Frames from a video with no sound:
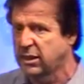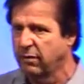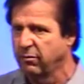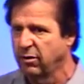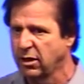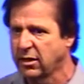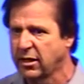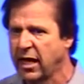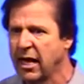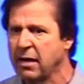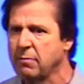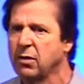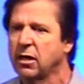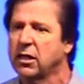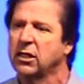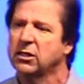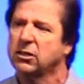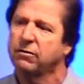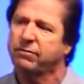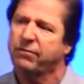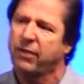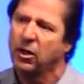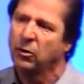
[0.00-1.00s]
everything
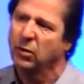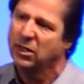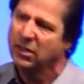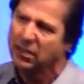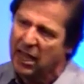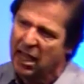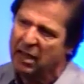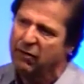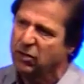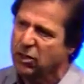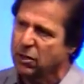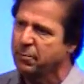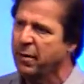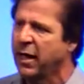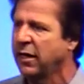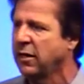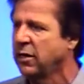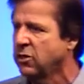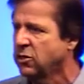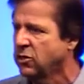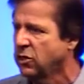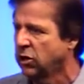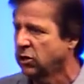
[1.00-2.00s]
because of following David's bad
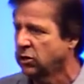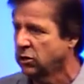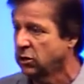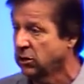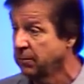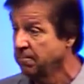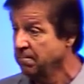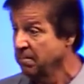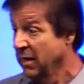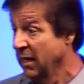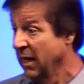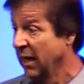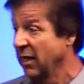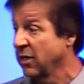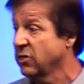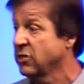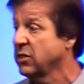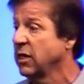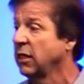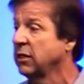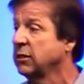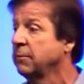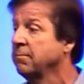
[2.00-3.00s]
decisions. And it
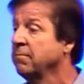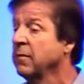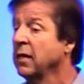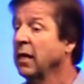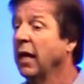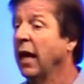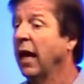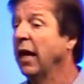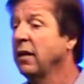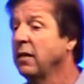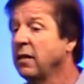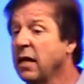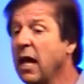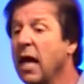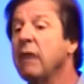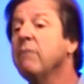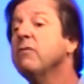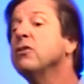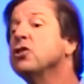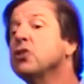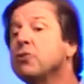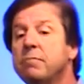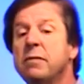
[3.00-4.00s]
says, and
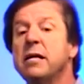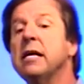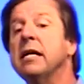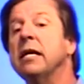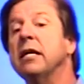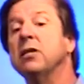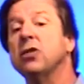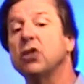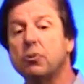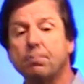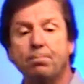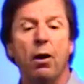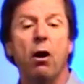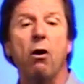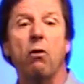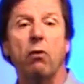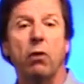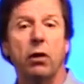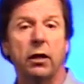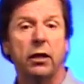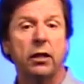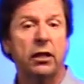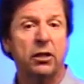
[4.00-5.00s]
David's men
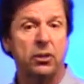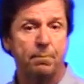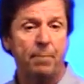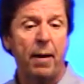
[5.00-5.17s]
spoke in this